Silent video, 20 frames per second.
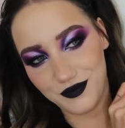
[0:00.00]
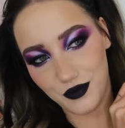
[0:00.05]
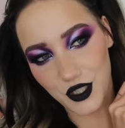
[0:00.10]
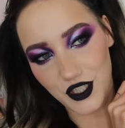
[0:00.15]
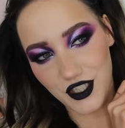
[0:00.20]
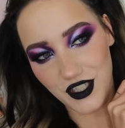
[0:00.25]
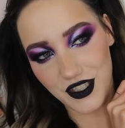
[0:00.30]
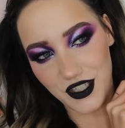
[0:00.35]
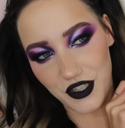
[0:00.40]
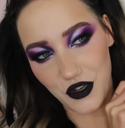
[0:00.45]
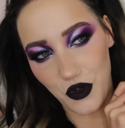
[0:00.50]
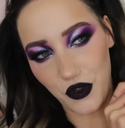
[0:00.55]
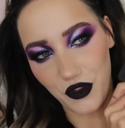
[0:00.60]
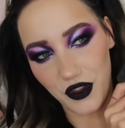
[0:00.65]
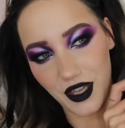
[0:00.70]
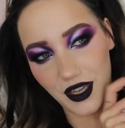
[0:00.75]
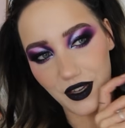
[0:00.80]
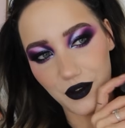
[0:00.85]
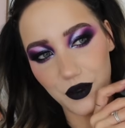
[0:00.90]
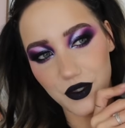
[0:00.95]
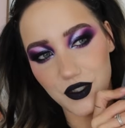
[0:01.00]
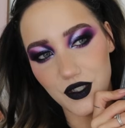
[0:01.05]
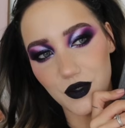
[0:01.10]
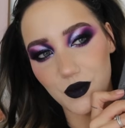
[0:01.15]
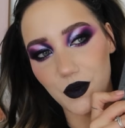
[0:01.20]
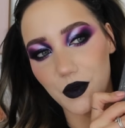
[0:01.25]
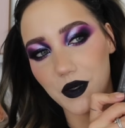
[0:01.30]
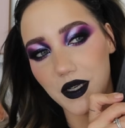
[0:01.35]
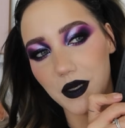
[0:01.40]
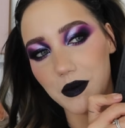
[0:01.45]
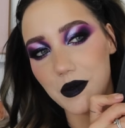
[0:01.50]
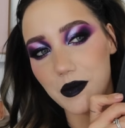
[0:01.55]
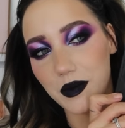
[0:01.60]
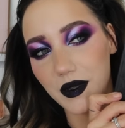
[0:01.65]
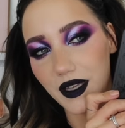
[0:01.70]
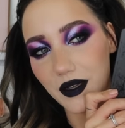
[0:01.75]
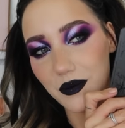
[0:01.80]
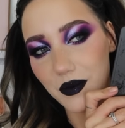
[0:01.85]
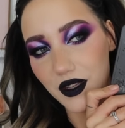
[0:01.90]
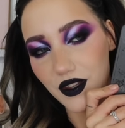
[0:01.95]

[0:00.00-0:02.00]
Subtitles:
which is the Gothic, which is what we're going to be playing